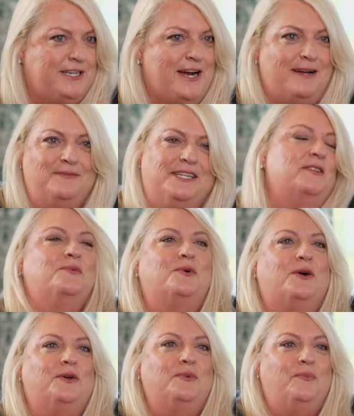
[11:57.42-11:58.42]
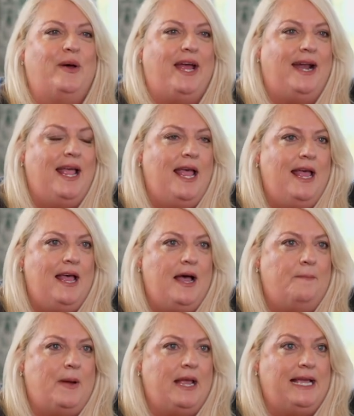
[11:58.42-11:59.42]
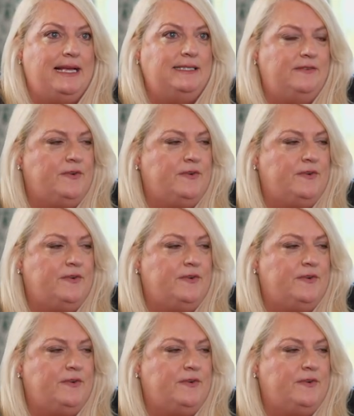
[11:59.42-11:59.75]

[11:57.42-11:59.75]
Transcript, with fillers: jobs in the world, but my kids have